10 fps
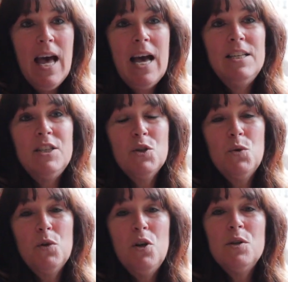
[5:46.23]
and it's
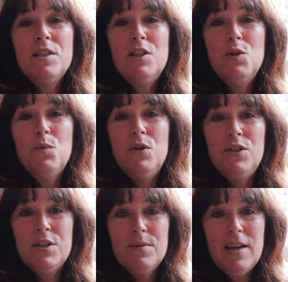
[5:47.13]
called Lost in the
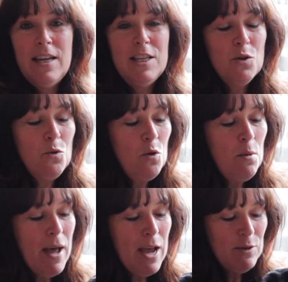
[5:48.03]
Woods, and it's all
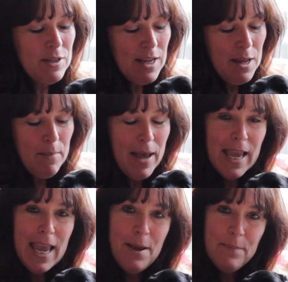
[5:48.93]
about
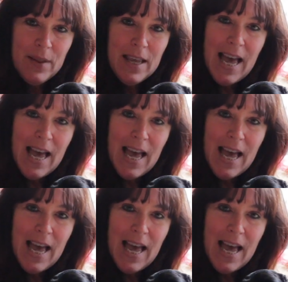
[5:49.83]
Peggy